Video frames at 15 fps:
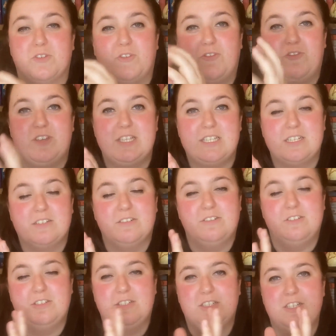
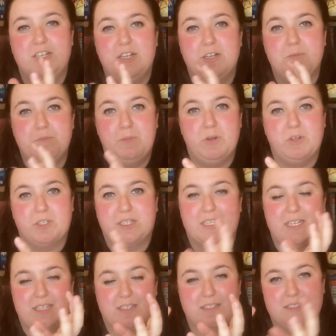physical book
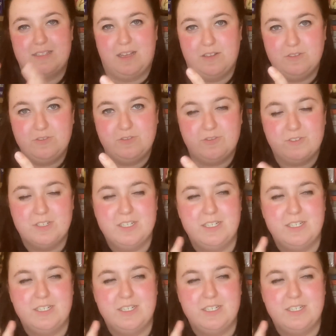itself,